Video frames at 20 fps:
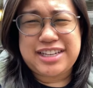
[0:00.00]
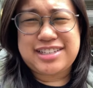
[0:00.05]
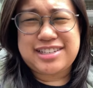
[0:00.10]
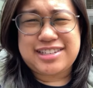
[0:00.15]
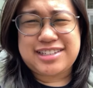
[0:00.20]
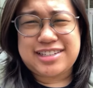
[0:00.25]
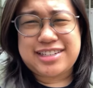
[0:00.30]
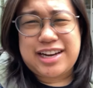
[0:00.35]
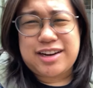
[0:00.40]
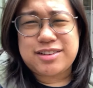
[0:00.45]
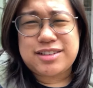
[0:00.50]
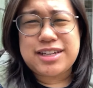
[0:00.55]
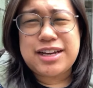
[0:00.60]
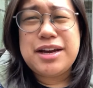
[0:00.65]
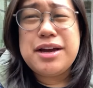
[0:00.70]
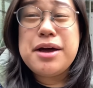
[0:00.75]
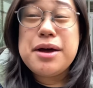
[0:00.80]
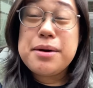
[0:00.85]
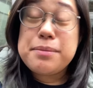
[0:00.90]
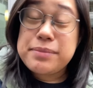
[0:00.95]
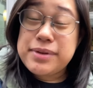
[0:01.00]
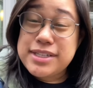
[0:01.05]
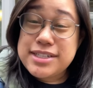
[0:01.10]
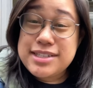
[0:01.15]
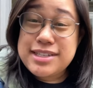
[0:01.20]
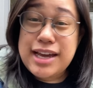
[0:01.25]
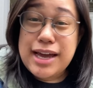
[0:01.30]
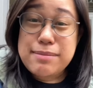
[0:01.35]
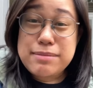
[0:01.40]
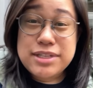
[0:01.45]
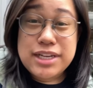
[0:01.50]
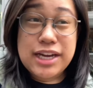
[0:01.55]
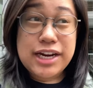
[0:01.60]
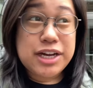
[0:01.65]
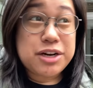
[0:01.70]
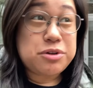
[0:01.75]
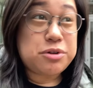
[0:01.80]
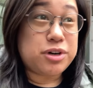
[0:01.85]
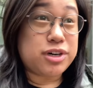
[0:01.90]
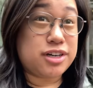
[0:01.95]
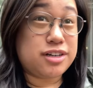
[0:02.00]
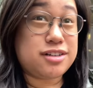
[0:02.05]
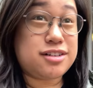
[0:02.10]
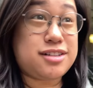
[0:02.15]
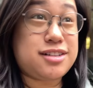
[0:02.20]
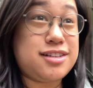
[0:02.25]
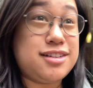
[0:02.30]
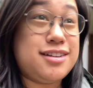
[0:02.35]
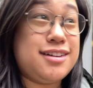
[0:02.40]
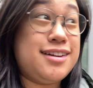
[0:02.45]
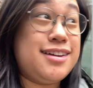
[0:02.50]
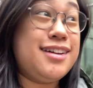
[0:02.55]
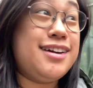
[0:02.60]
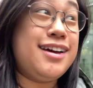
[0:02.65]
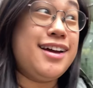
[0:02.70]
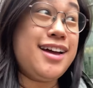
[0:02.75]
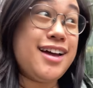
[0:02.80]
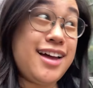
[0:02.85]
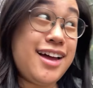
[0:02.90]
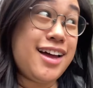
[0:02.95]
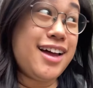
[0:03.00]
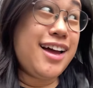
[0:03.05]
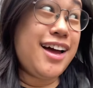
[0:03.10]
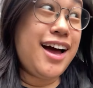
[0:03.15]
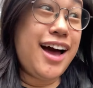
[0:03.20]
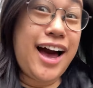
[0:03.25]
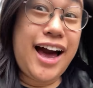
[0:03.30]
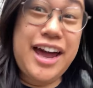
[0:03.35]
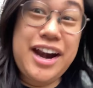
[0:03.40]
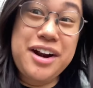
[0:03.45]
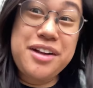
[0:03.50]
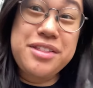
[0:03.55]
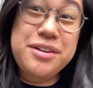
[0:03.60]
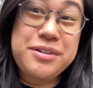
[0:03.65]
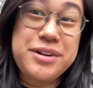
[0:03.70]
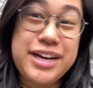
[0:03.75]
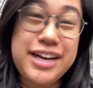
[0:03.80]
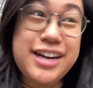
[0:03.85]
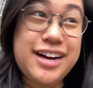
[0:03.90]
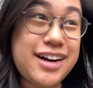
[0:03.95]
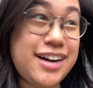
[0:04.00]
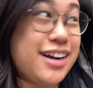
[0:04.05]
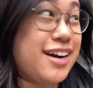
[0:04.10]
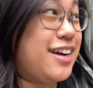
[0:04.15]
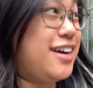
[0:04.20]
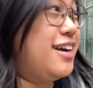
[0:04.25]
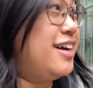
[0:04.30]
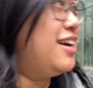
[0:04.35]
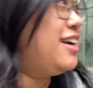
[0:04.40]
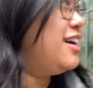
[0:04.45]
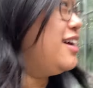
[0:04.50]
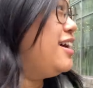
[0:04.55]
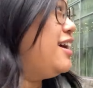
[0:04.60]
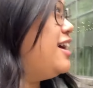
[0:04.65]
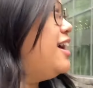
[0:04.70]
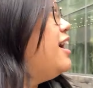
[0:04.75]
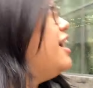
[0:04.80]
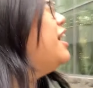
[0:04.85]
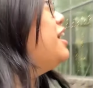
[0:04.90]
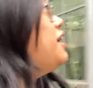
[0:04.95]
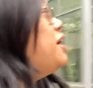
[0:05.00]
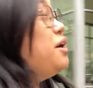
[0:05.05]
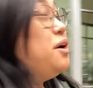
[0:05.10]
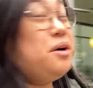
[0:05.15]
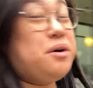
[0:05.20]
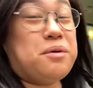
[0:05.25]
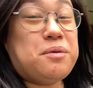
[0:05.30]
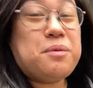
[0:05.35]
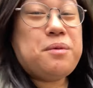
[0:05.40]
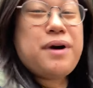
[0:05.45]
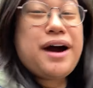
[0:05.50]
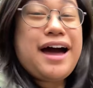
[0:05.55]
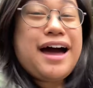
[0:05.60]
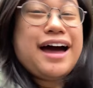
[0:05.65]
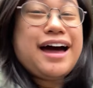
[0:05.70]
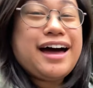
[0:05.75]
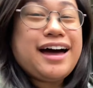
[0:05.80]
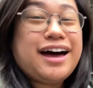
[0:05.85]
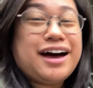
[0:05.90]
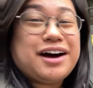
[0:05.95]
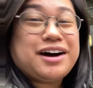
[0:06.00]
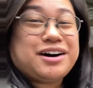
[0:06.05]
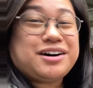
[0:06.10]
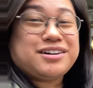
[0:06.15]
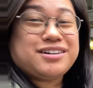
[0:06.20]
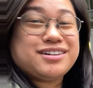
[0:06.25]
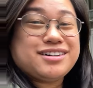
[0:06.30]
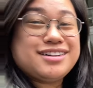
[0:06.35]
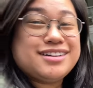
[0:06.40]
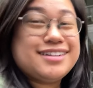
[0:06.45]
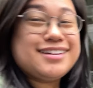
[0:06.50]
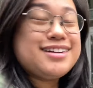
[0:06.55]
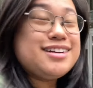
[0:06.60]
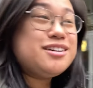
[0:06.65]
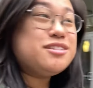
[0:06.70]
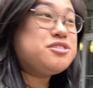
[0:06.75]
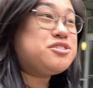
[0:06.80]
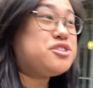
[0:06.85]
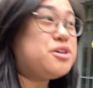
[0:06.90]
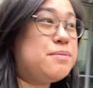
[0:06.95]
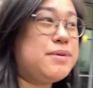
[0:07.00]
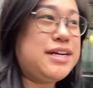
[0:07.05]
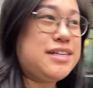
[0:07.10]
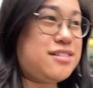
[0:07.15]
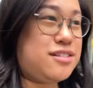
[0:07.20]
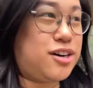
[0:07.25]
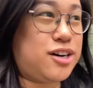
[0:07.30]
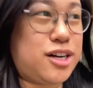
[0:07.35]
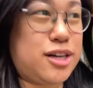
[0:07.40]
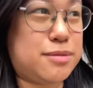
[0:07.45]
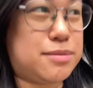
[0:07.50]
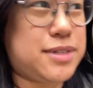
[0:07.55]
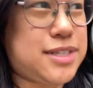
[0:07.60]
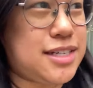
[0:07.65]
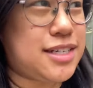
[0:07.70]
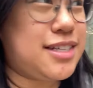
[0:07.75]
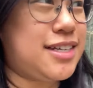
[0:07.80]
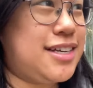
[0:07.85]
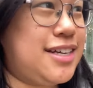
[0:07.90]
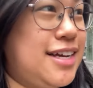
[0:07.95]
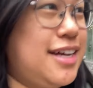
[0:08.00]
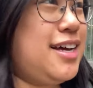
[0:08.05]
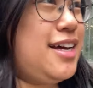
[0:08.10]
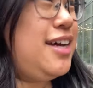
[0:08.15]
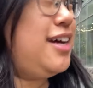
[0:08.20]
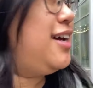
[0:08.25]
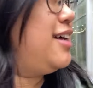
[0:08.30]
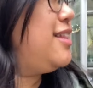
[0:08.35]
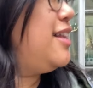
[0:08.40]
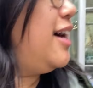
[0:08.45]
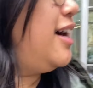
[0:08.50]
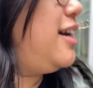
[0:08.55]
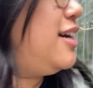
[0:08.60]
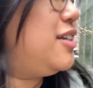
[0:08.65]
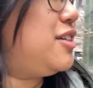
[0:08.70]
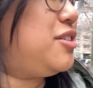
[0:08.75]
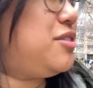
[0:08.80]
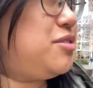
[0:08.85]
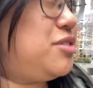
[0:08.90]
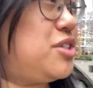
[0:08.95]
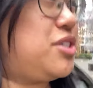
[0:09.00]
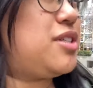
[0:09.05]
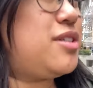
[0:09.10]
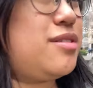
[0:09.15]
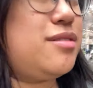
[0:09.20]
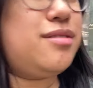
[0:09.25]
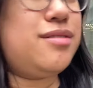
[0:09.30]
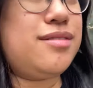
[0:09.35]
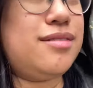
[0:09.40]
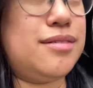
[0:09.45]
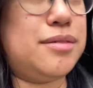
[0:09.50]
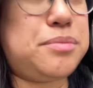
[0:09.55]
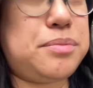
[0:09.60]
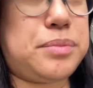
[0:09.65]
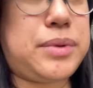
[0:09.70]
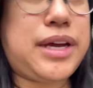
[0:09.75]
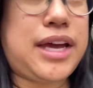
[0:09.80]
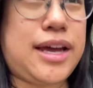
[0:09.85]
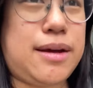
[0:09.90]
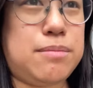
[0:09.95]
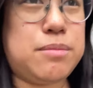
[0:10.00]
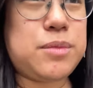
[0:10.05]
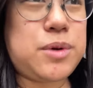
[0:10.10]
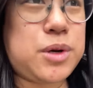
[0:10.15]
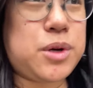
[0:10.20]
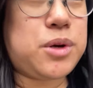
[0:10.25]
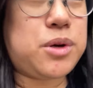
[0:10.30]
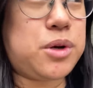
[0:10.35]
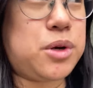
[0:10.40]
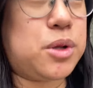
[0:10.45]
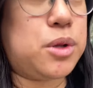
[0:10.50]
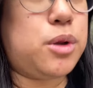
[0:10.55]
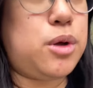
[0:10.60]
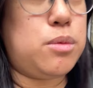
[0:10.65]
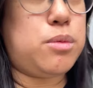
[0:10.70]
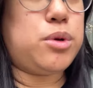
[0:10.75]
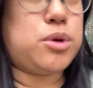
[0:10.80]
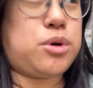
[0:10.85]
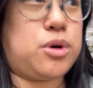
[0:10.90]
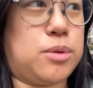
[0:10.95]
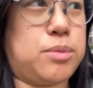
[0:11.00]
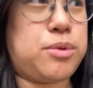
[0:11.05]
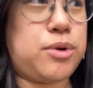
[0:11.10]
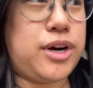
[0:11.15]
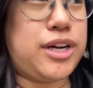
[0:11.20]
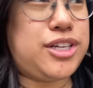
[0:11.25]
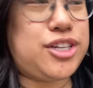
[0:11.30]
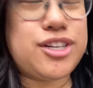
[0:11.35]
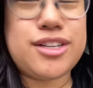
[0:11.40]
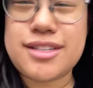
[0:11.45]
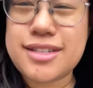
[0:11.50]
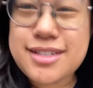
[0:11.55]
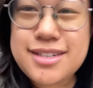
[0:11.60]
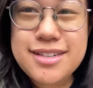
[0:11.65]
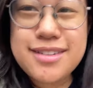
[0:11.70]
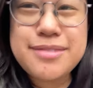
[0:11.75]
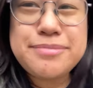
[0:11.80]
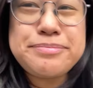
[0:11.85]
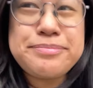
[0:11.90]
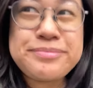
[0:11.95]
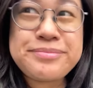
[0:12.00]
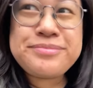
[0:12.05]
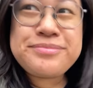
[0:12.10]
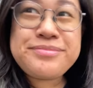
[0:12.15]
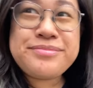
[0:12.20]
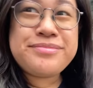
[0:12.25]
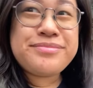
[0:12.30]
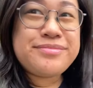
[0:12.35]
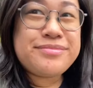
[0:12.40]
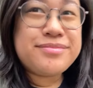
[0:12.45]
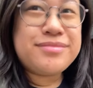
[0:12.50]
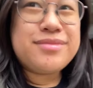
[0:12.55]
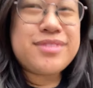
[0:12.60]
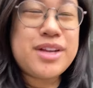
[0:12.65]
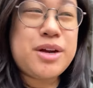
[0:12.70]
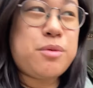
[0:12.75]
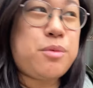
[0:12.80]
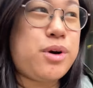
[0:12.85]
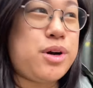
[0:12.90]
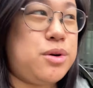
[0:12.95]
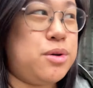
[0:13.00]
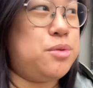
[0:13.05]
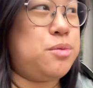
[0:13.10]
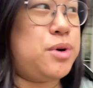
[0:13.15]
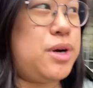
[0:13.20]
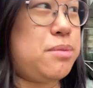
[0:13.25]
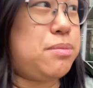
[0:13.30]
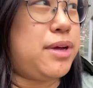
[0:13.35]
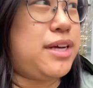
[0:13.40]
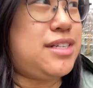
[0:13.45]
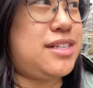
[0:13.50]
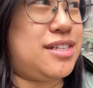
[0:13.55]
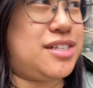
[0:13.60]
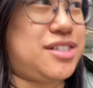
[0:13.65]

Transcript: this is his house. This is the Amazon headquarters. I didn't know they were here. Wow. So many startups that just became global corporations. What a, what a place to